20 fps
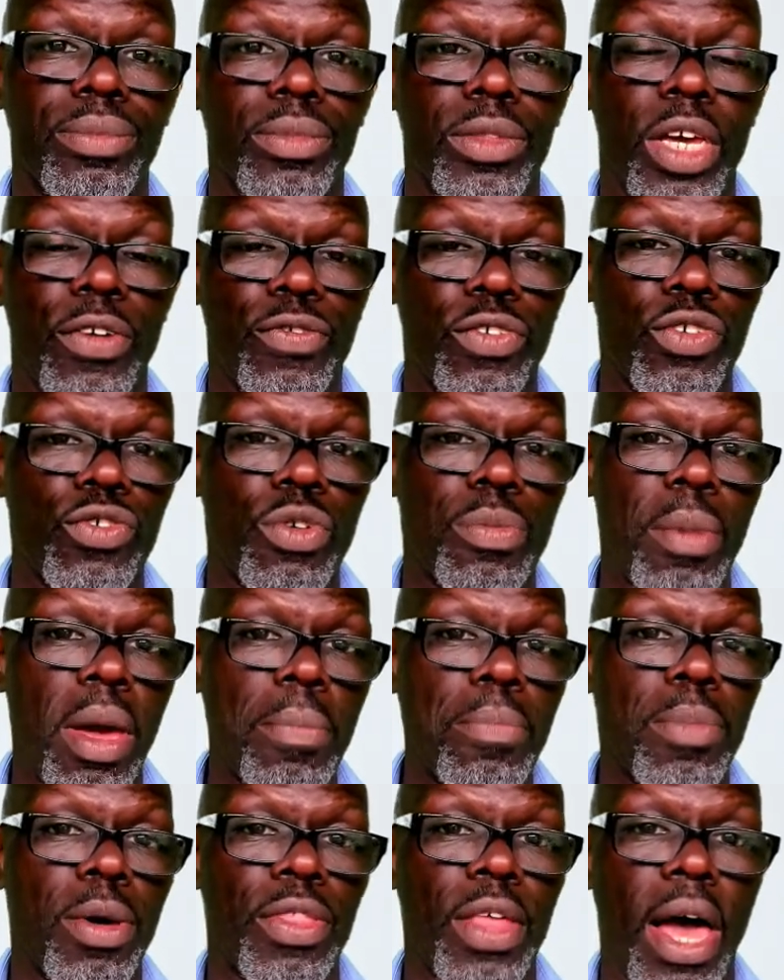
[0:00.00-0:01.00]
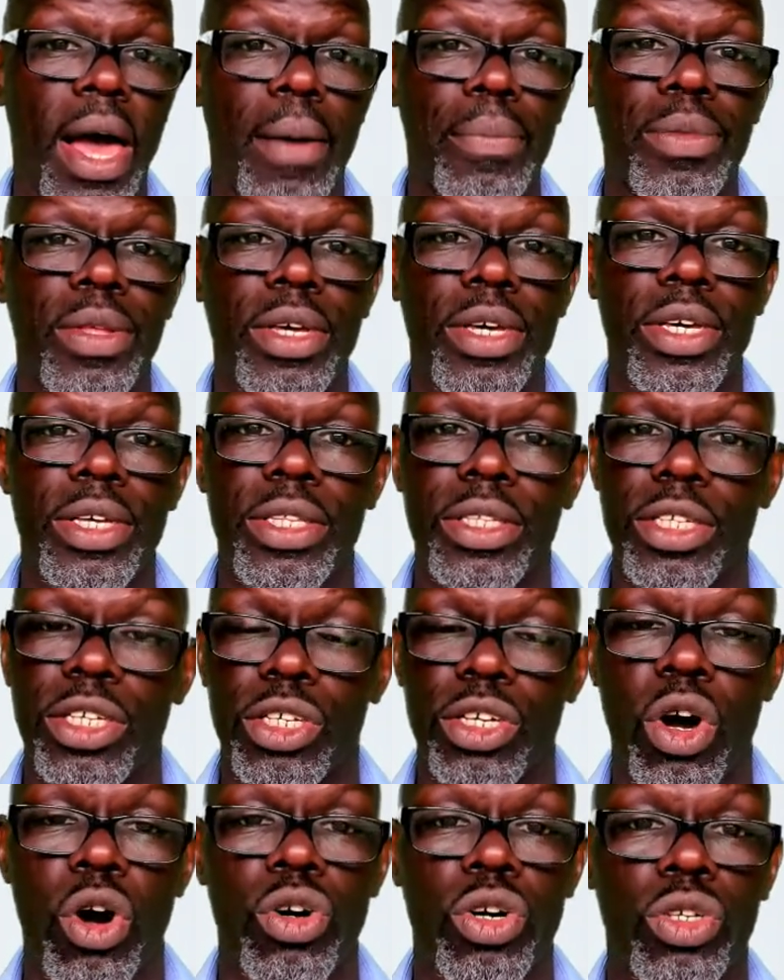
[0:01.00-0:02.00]
If you remember that, you
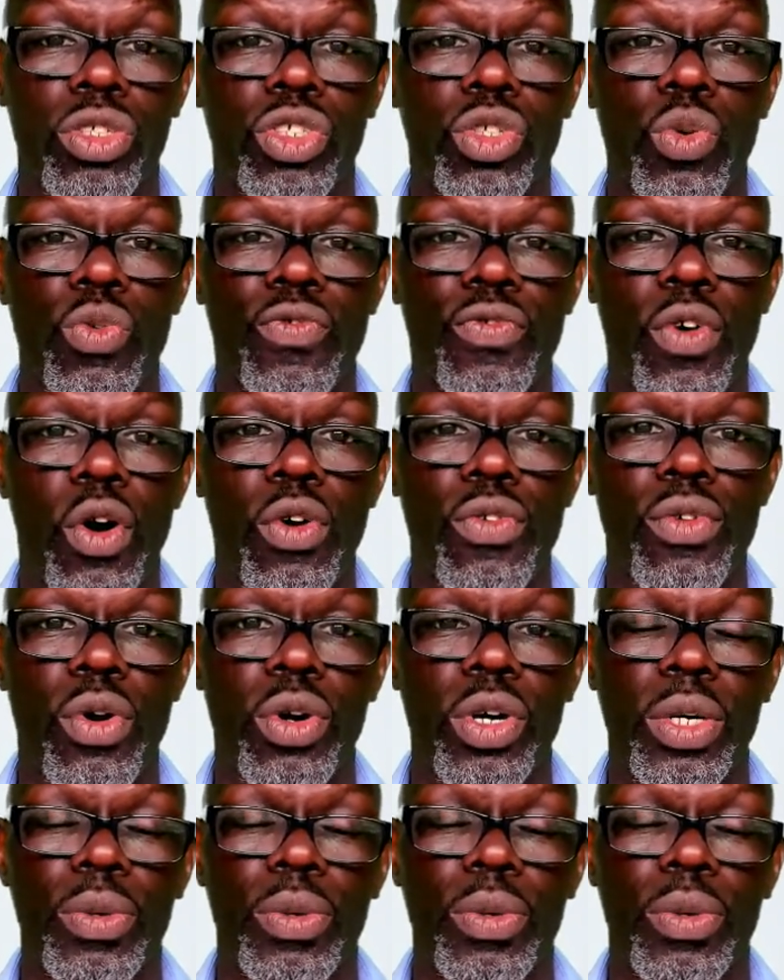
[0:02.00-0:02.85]
can't go too far wrong